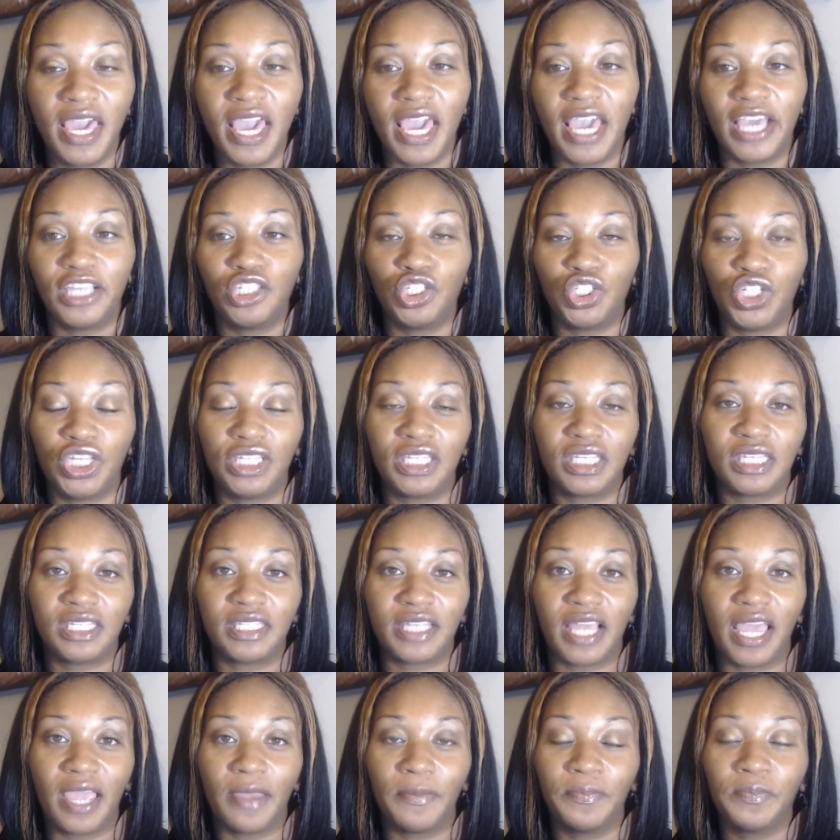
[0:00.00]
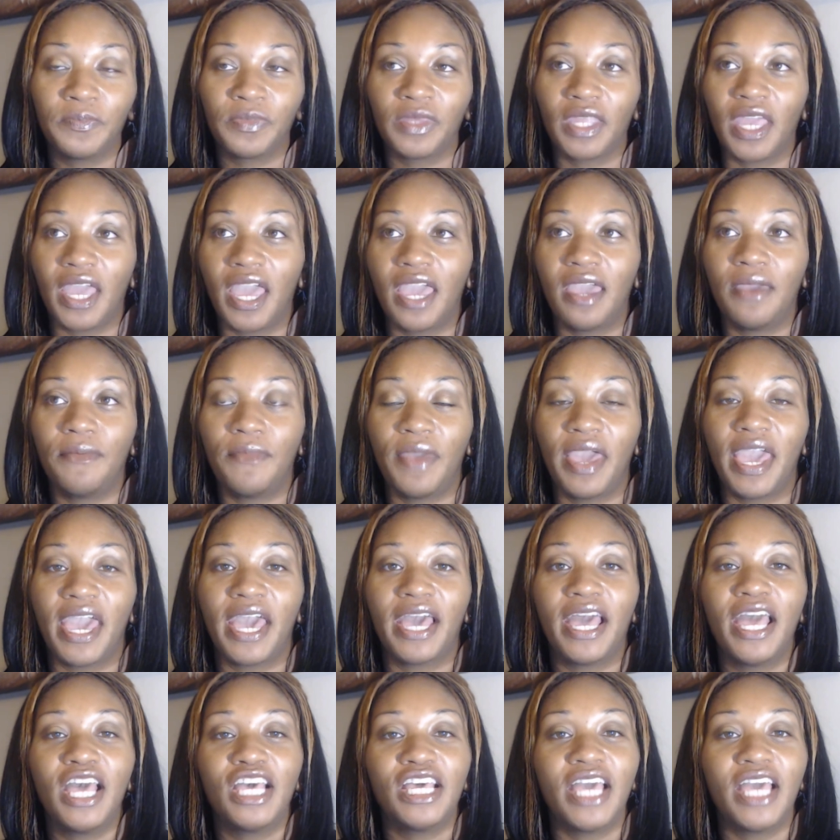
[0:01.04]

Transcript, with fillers: In Jesus' name, amen.